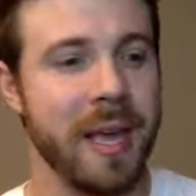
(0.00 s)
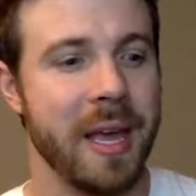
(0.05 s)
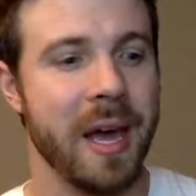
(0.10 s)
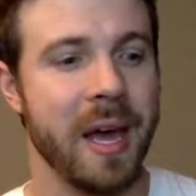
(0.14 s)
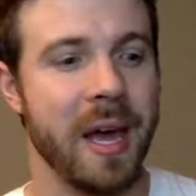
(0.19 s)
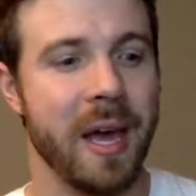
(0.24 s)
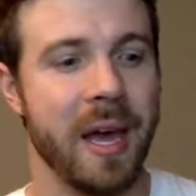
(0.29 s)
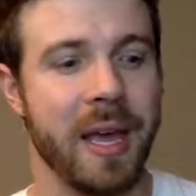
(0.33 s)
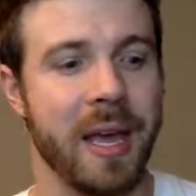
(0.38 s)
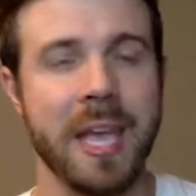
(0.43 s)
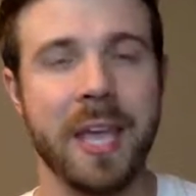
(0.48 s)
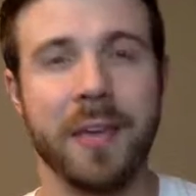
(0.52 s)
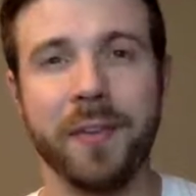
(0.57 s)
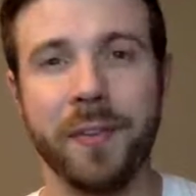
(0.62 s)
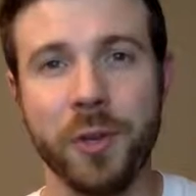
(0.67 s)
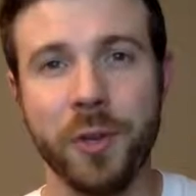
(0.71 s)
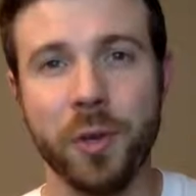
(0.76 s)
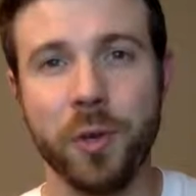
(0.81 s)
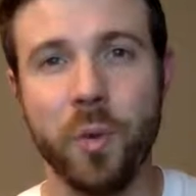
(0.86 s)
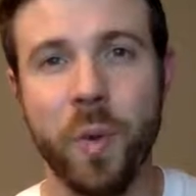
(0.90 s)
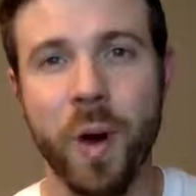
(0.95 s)
If
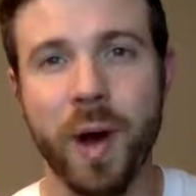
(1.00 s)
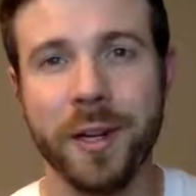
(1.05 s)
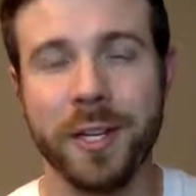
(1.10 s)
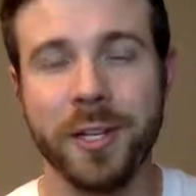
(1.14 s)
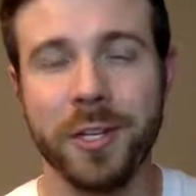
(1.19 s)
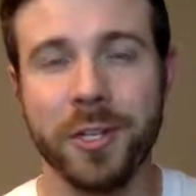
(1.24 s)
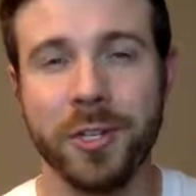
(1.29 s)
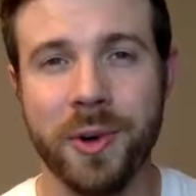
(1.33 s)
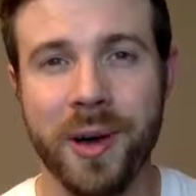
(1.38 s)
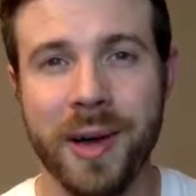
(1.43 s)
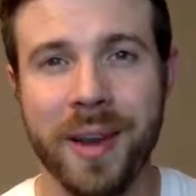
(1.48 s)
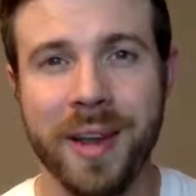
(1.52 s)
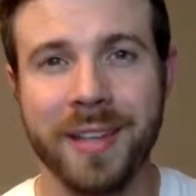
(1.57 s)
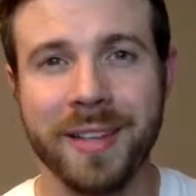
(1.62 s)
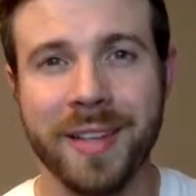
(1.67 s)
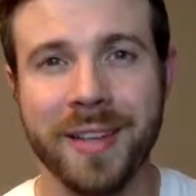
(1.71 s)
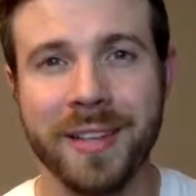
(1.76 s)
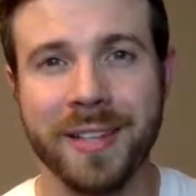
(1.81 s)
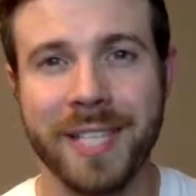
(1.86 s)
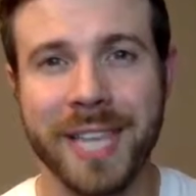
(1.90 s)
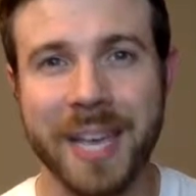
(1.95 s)
you want to join us
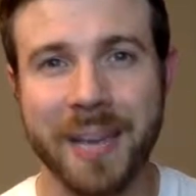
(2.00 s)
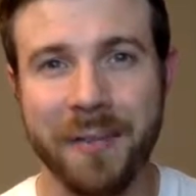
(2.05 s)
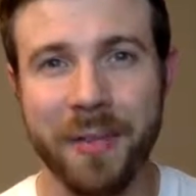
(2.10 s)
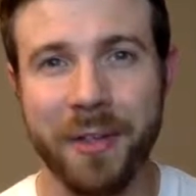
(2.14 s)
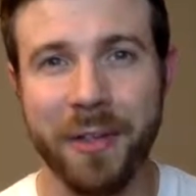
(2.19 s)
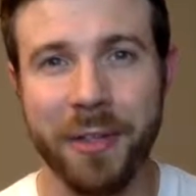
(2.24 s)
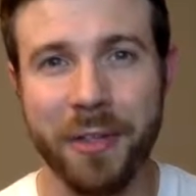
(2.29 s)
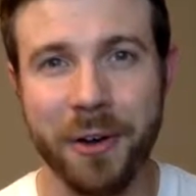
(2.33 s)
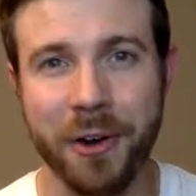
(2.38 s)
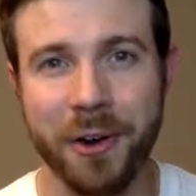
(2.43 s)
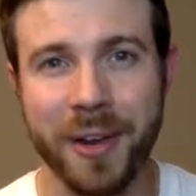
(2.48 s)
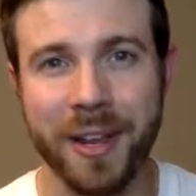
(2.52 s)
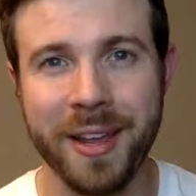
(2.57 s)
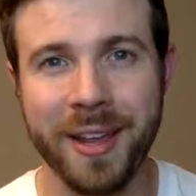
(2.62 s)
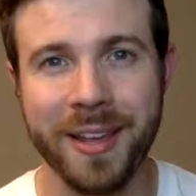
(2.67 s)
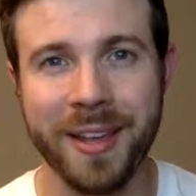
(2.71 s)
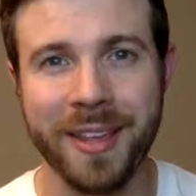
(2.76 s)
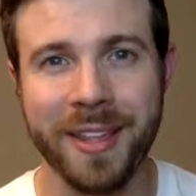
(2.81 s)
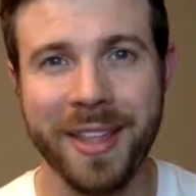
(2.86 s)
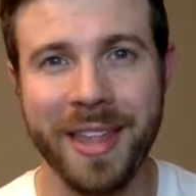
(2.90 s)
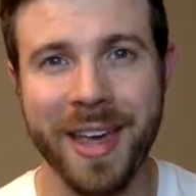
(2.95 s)
at
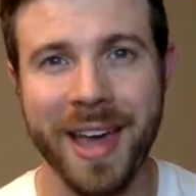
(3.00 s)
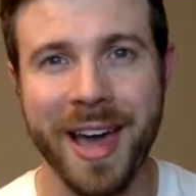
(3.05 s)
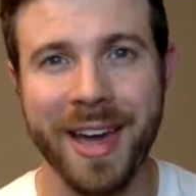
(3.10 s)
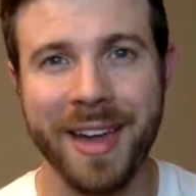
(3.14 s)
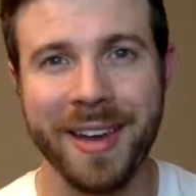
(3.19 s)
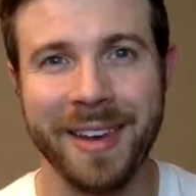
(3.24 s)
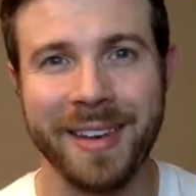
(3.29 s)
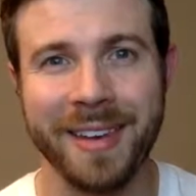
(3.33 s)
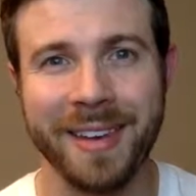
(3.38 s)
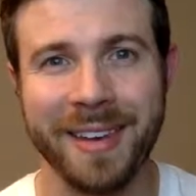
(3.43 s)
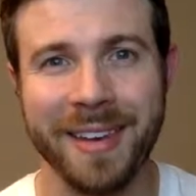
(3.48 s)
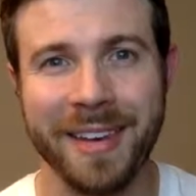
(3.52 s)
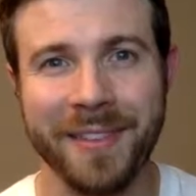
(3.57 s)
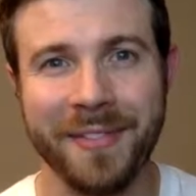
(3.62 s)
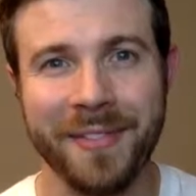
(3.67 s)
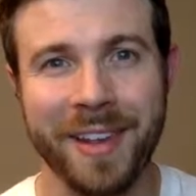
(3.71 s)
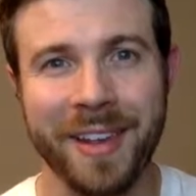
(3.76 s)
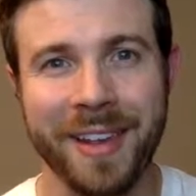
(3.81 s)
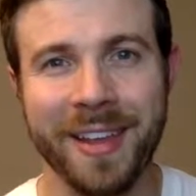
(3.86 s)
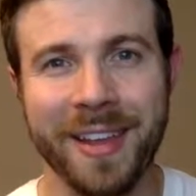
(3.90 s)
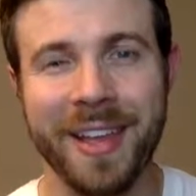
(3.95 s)
7:30 that
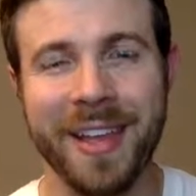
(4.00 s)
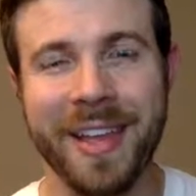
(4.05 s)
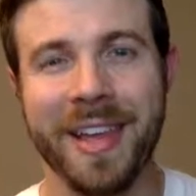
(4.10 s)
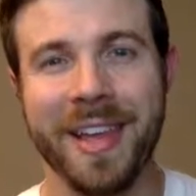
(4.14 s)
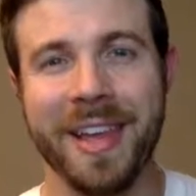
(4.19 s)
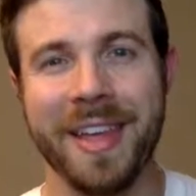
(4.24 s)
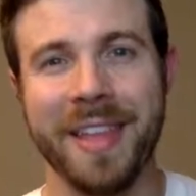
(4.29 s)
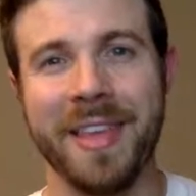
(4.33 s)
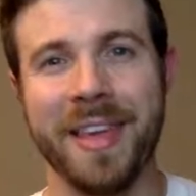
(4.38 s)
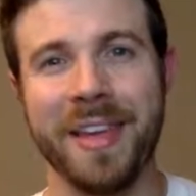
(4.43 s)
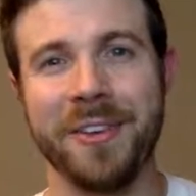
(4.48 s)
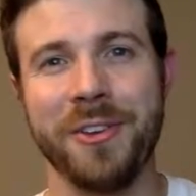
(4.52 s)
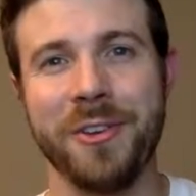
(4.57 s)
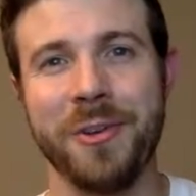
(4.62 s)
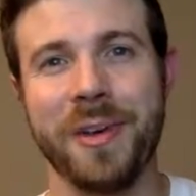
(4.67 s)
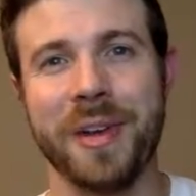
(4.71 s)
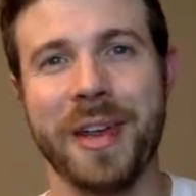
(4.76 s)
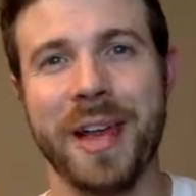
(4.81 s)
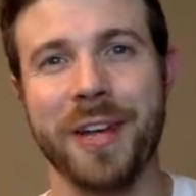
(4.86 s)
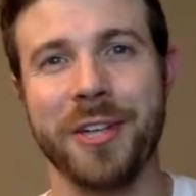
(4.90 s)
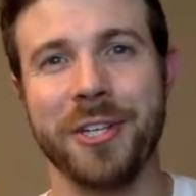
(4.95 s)
evening, then you
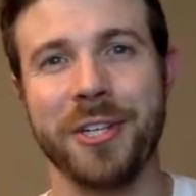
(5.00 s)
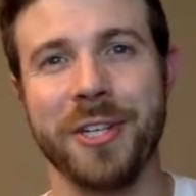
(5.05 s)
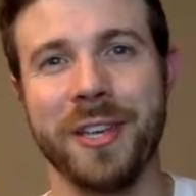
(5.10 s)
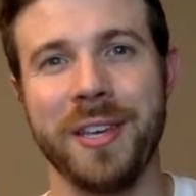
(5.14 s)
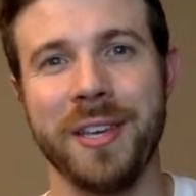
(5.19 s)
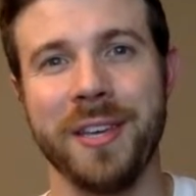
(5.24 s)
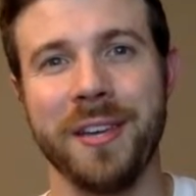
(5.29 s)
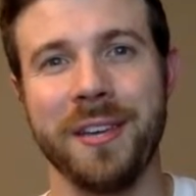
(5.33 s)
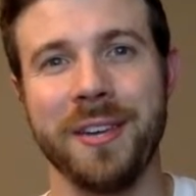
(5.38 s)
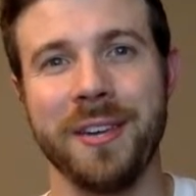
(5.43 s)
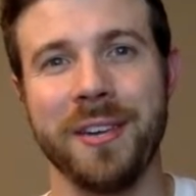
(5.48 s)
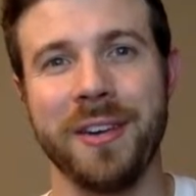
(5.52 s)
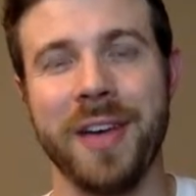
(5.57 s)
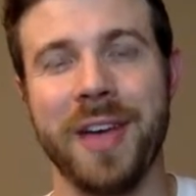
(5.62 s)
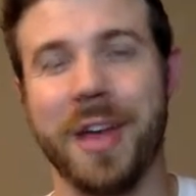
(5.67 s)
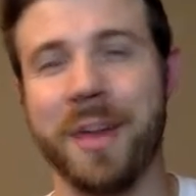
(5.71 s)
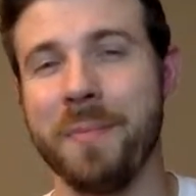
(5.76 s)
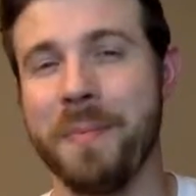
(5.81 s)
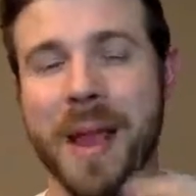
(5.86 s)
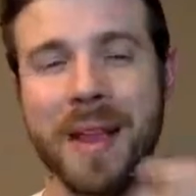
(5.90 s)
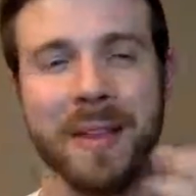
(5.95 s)
can actually hear
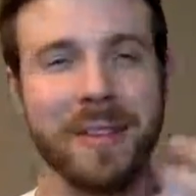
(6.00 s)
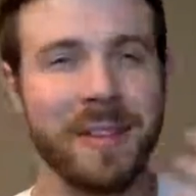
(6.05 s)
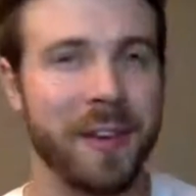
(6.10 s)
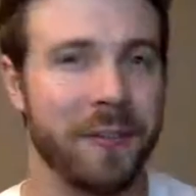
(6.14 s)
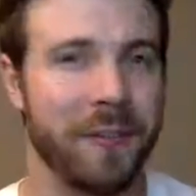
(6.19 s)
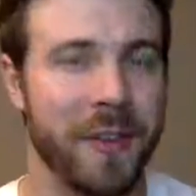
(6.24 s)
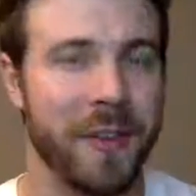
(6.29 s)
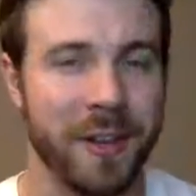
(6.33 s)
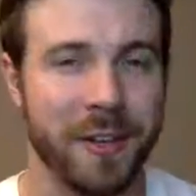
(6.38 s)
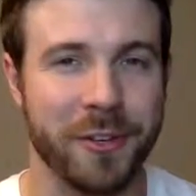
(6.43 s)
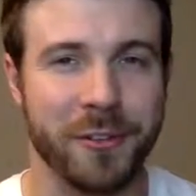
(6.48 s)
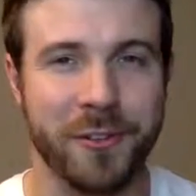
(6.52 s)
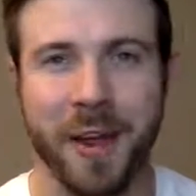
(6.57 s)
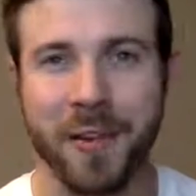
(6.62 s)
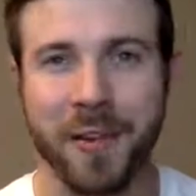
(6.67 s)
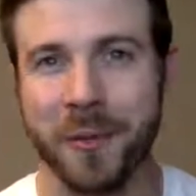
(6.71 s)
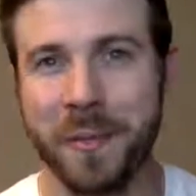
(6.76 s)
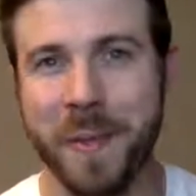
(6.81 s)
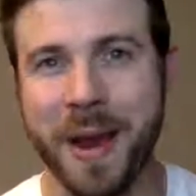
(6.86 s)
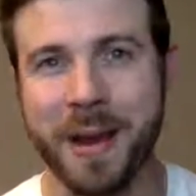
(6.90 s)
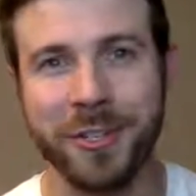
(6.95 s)
an amazing fitness
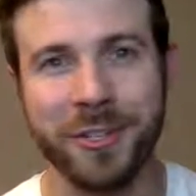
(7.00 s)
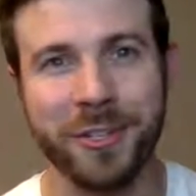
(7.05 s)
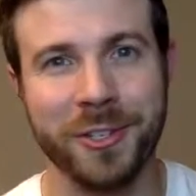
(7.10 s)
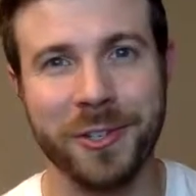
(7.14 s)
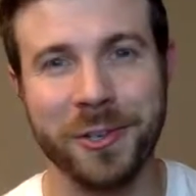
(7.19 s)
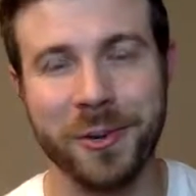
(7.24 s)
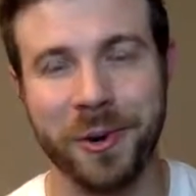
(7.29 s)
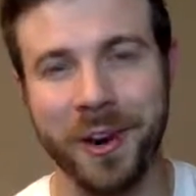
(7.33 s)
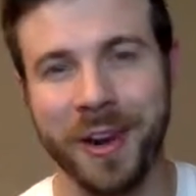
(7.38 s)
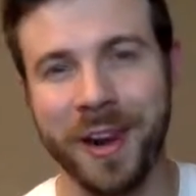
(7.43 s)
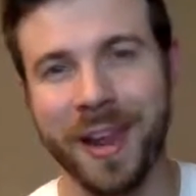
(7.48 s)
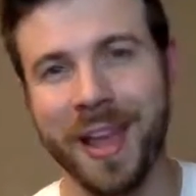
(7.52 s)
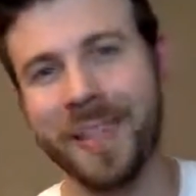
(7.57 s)
transformation story,